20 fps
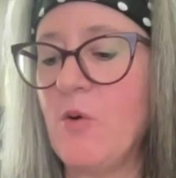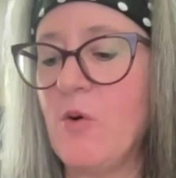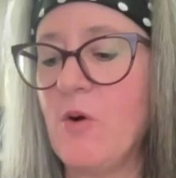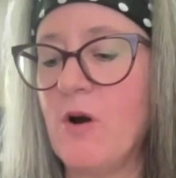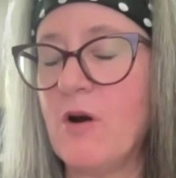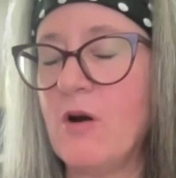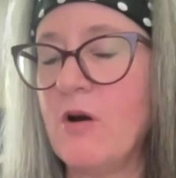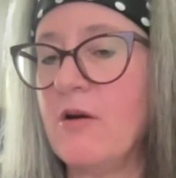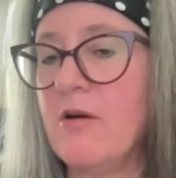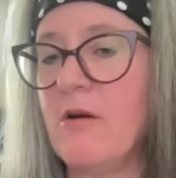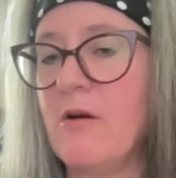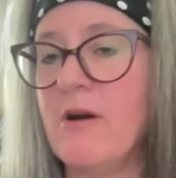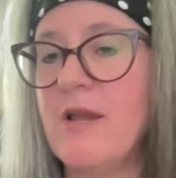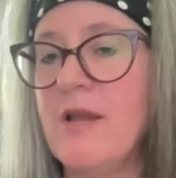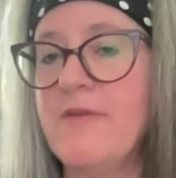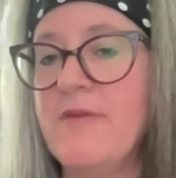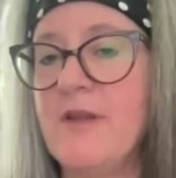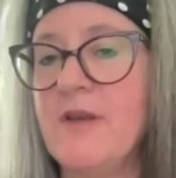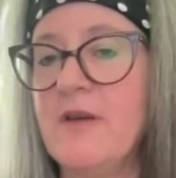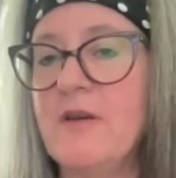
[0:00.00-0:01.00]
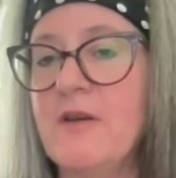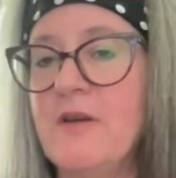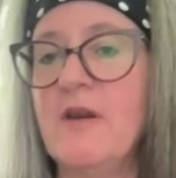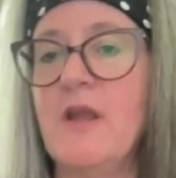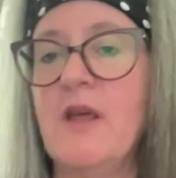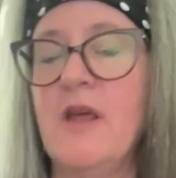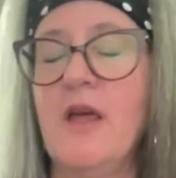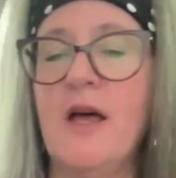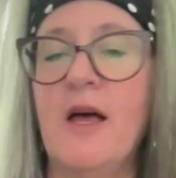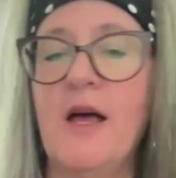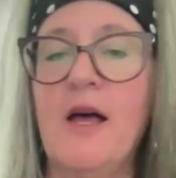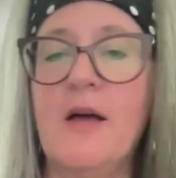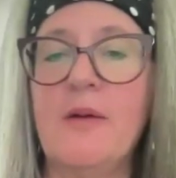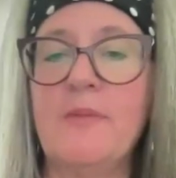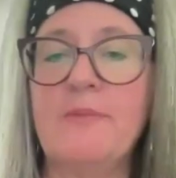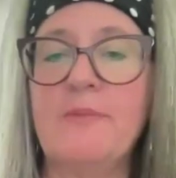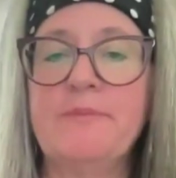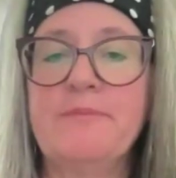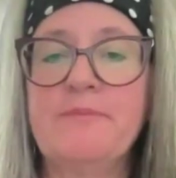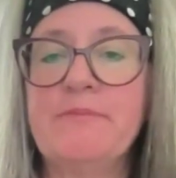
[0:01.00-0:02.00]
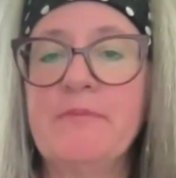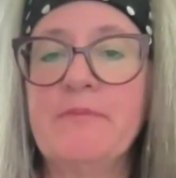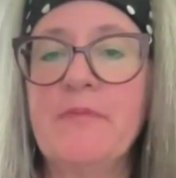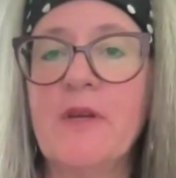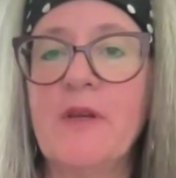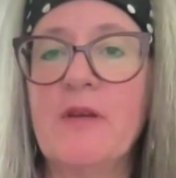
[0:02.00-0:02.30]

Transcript: or, or even um,